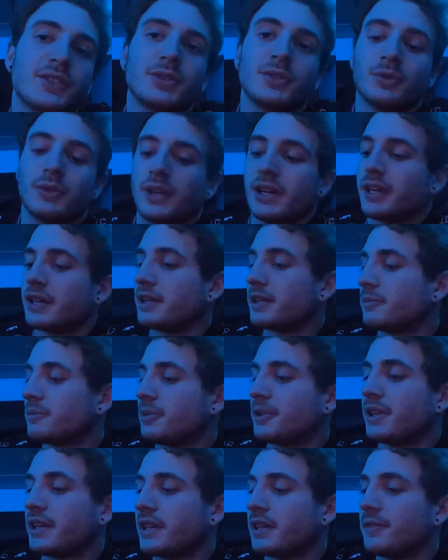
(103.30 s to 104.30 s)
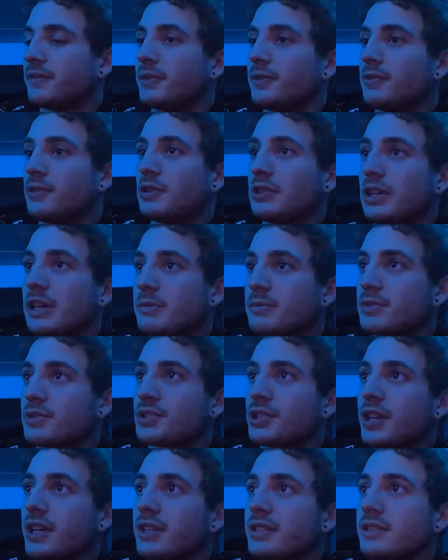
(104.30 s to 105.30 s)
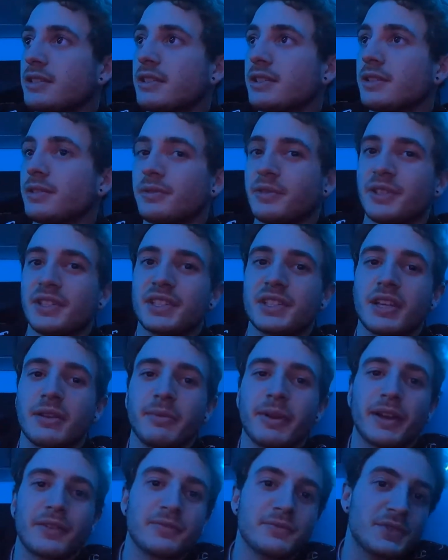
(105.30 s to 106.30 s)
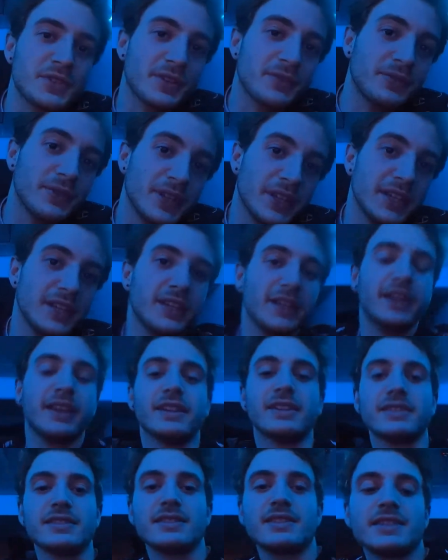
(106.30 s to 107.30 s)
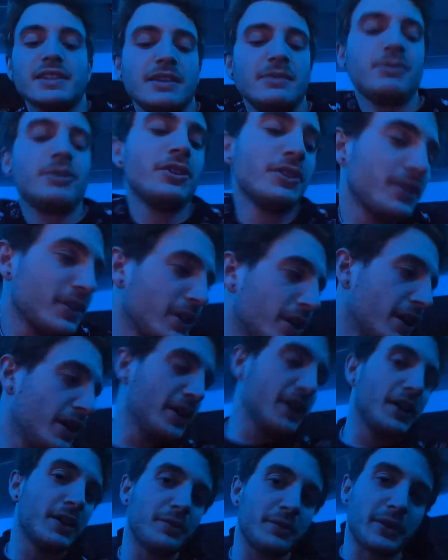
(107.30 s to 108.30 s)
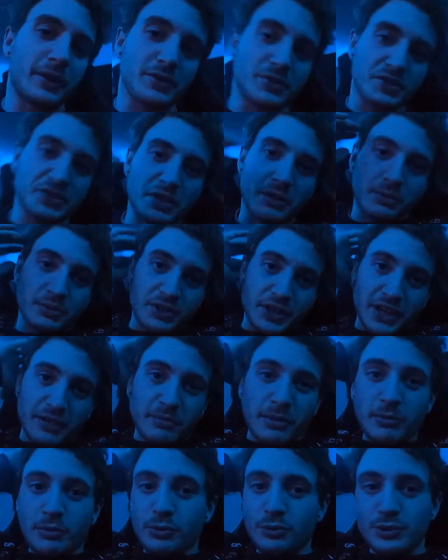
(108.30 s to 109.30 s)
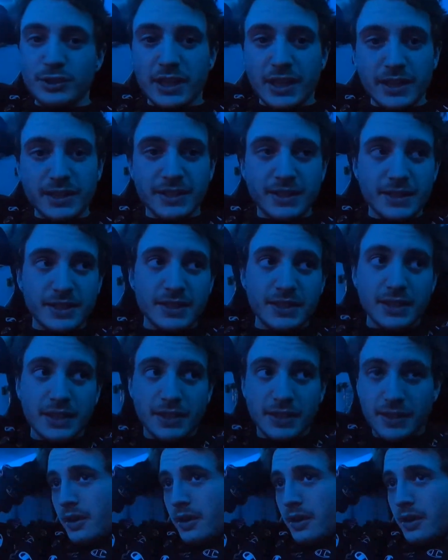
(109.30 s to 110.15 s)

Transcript: So I am playing a few video games with John. We just got back from Chick-fil-A and Ski Barn, where I was just double checking my boot sizes.